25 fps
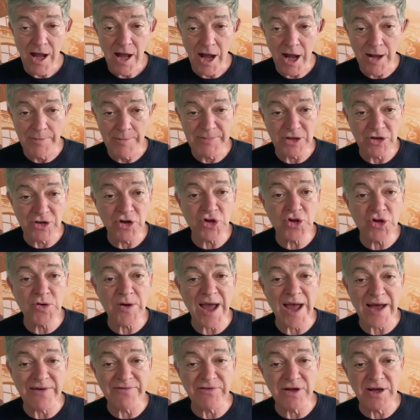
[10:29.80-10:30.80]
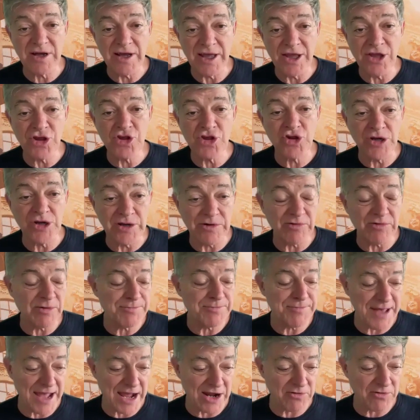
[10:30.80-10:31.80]
Uh, because yeah. you have an
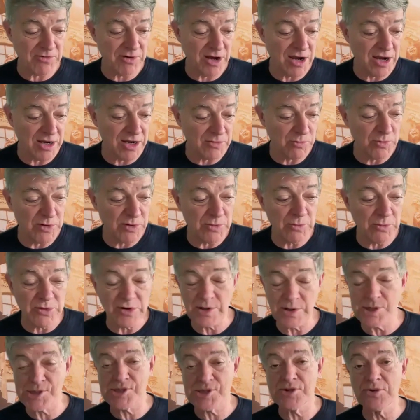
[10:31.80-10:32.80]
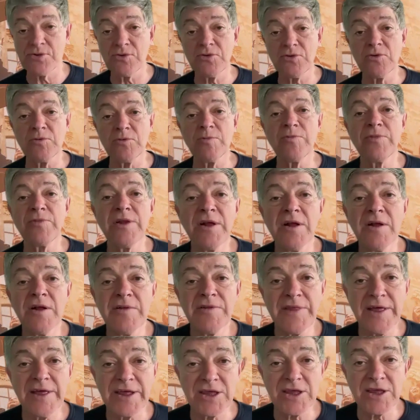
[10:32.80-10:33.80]
engineering background, we would assume
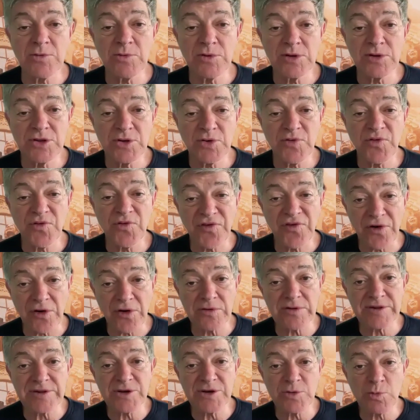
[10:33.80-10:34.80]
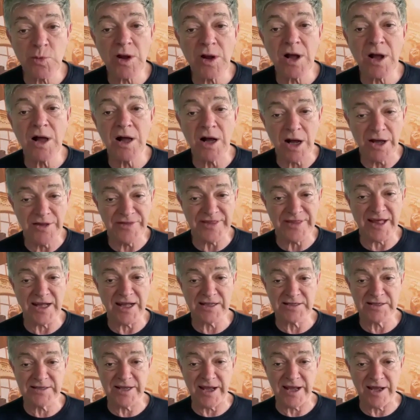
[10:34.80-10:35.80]
that you would do fairly well on
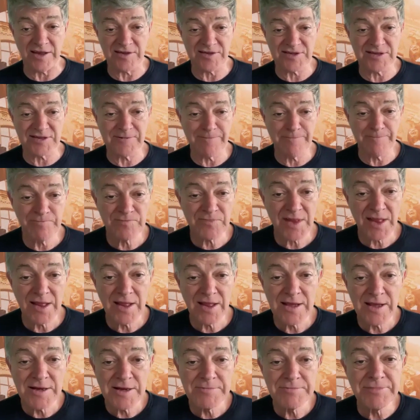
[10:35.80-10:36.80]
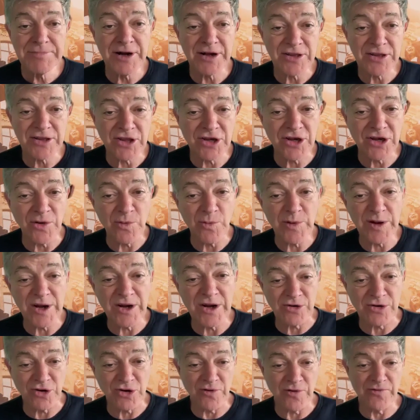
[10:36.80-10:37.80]
that test but you know we
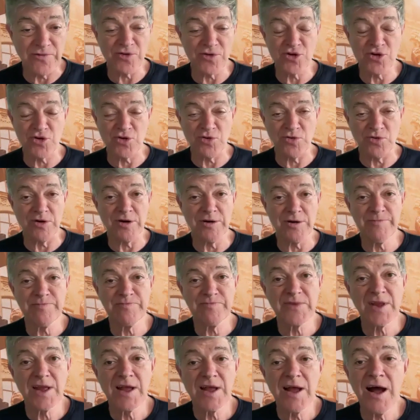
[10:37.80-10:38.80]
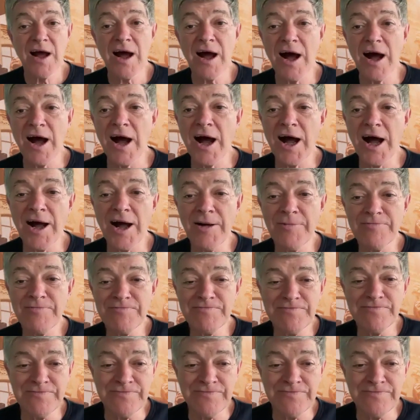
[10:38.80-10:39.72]
don't know for sure um,